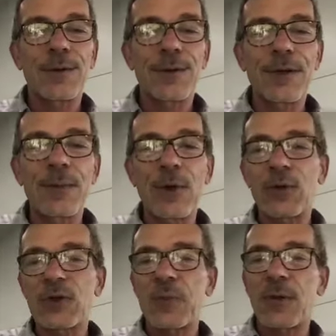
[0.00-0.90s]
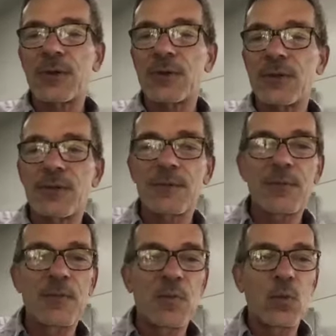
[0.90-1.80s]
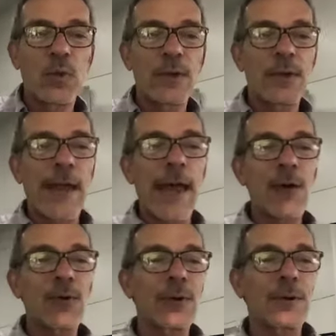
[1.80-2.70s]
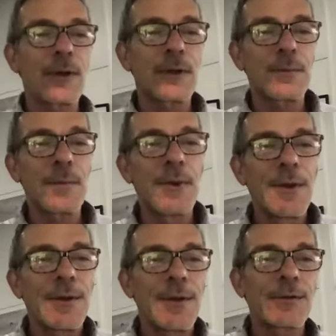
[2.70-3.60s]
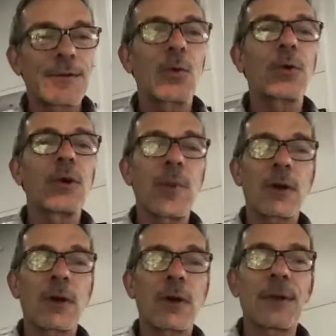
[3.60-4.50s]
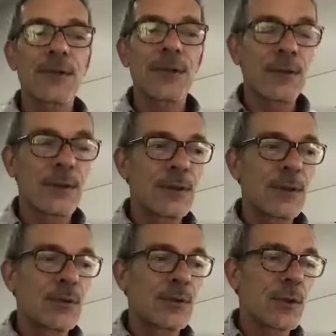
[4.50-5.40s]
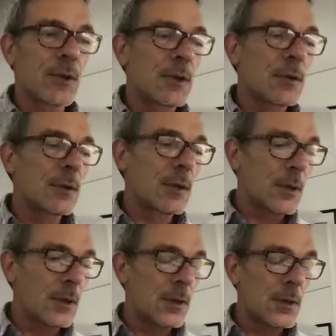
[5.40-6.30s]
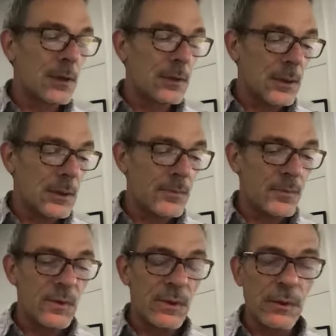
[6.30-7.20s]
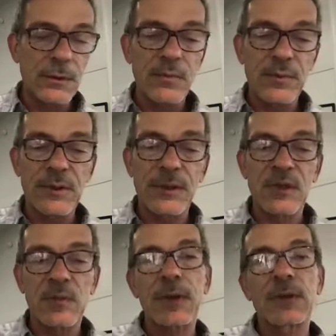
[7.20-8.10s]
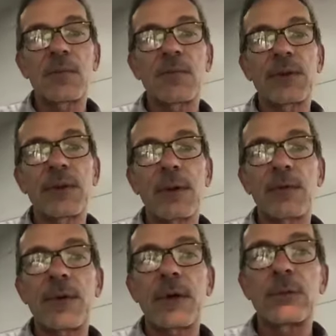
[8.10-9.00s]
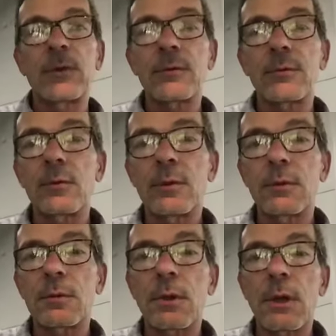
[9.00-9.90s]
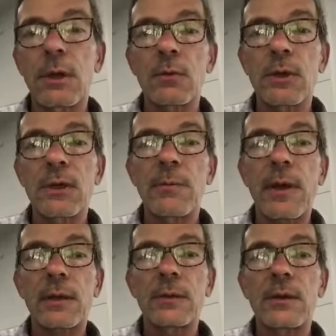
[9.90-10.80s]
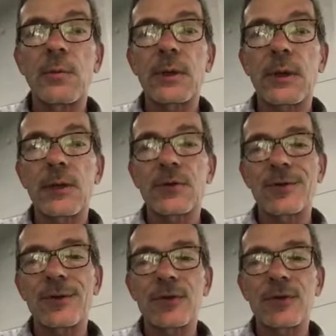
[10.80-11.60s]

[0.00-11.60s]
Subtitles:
email response within an hour, don't worry about it, because I know that teachers are are not only being expected, but they are following through with getting back in communication. It